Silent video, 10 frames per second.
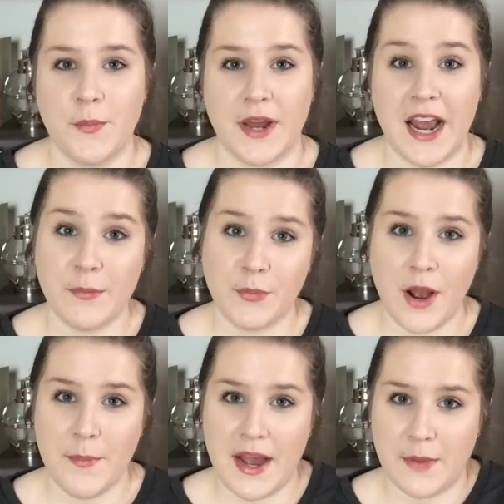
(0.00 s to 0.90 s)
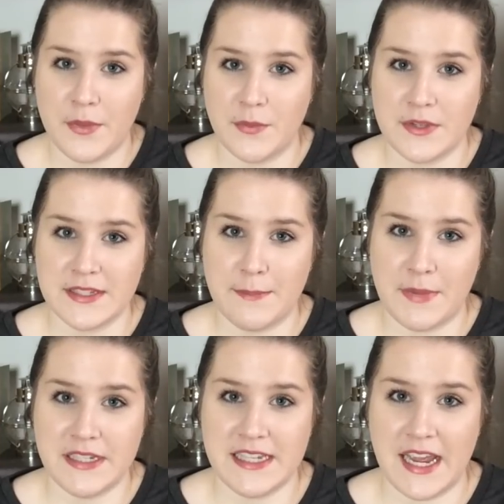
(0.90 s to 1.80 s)
But I brought back Minimalism
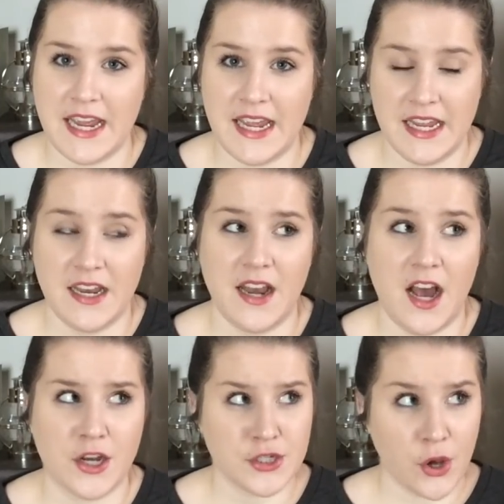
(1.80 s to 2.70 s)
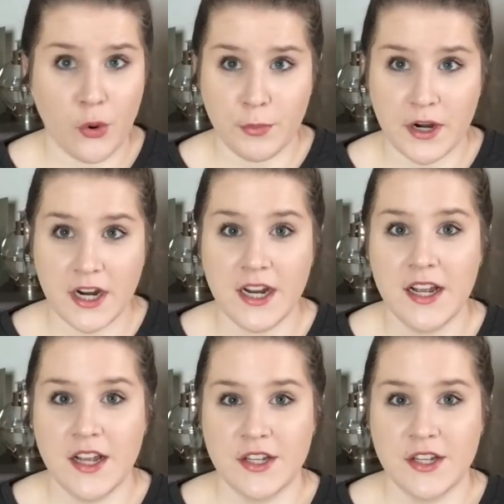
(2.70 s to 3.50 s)
Monday in October.